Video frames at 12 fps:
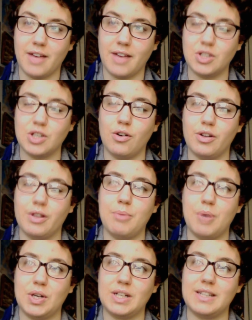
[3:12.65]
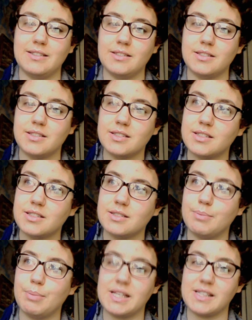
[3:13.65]
with having to call them
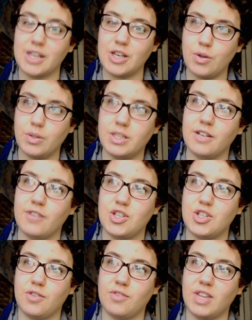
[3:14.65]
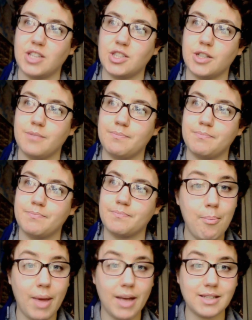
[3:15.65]
Maudelyns because I know the derivation of that term.
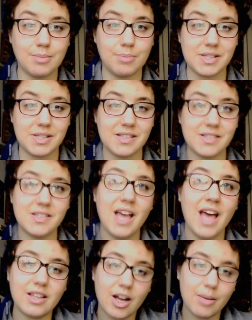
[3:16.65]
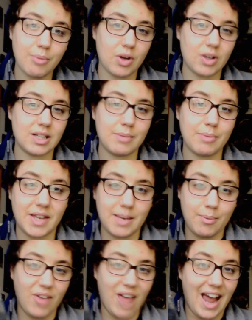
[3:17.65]
Back to business. The young Madeline by the
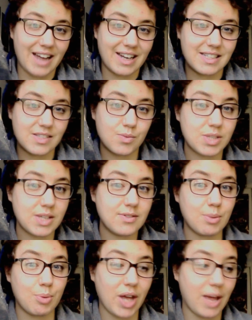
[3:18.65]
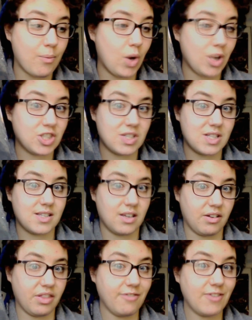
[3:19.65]
name of Agnes receives the book and watches this
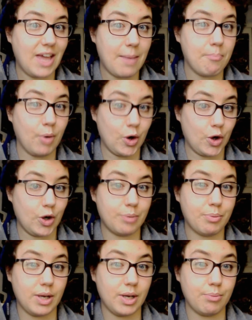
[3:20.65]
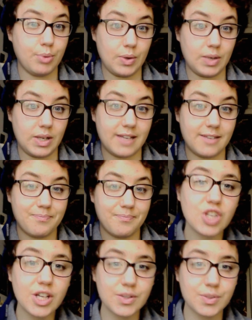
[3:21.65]
young thief get murdered pretty brutally. So
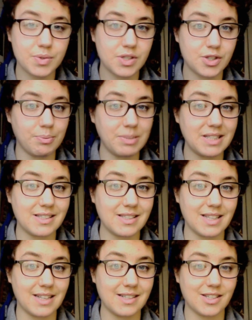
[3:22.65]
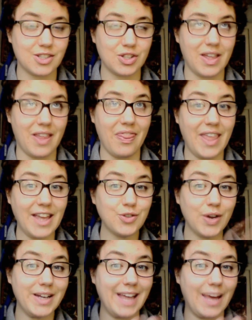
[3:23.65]
she goes to her sister Millicent, and essentially they
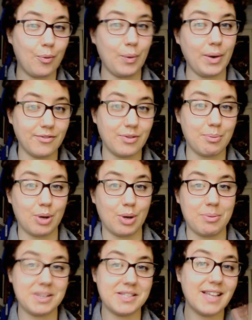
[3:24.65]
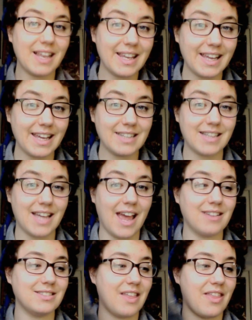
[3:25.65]
try and get rid of the book by selling it,
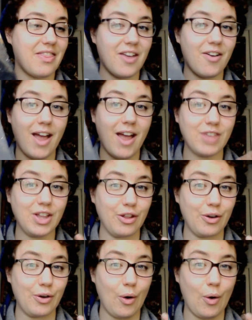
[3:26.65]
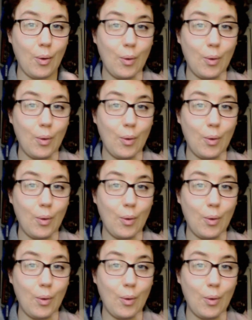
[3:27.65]
and they're having their